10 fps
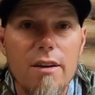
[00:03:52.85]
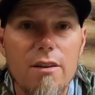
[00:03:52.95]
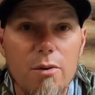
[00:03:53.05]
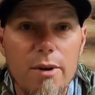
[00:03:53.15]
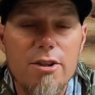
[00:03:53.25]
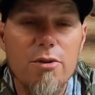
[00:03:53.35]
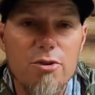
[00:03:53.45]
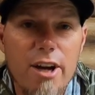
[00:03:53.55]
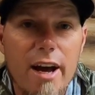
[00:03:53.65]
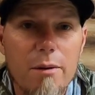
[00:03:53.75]
the original
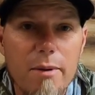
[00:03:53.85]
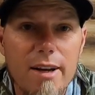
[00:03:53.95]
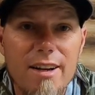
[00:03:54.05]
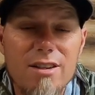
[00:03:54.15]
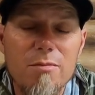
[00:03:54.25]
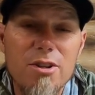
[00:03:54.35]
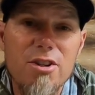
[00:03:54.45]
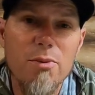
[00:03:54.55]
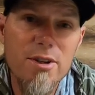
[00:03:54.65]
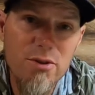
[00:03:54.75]
chatterbait, not so much
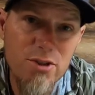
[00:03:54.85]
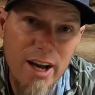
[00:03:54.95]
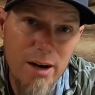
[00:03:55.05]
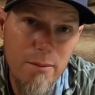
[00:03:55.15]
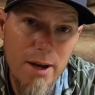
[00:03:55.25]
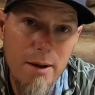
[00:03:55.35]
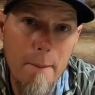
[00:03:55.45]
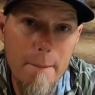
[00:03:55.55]
the original chatterbait,